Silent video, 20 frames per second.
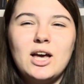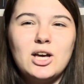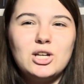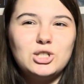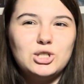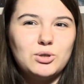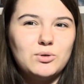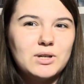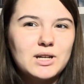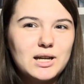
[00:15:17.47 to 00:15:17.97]

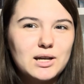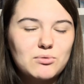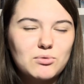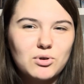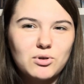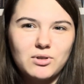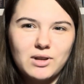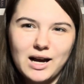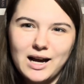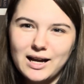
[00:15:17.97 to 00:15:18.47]
doing it in
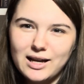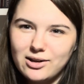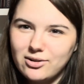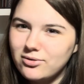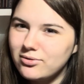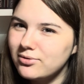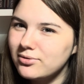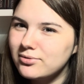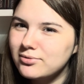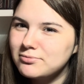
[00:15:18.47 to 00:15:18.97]
real
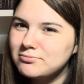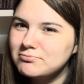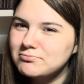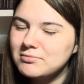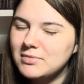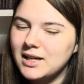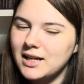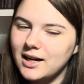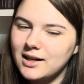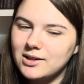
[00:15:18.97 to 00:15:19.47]
life.
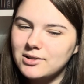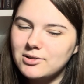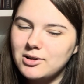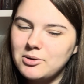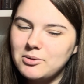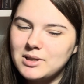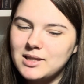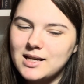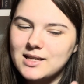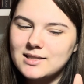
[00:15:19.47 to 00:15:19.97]
And I don't know
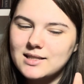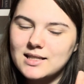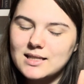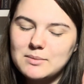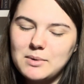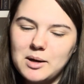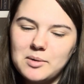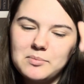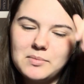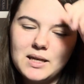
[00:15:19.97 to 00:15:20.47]
what that says
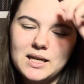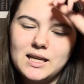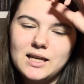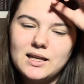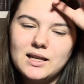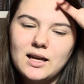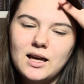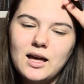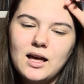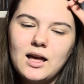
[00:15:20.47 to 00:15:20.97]
about
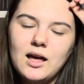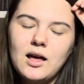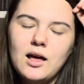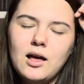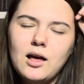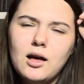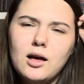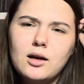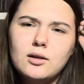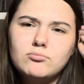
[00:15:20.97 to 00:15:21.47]
me.
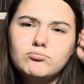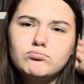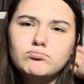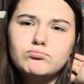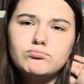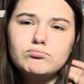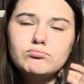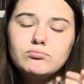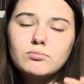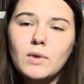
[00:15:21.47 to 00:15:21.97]

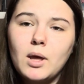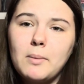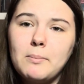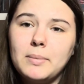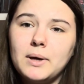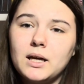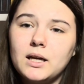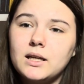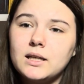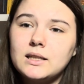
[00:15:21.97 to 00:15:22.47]

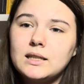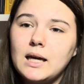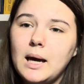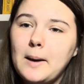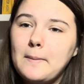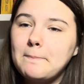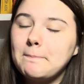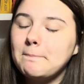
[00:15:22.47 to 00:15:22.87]
But, yeah.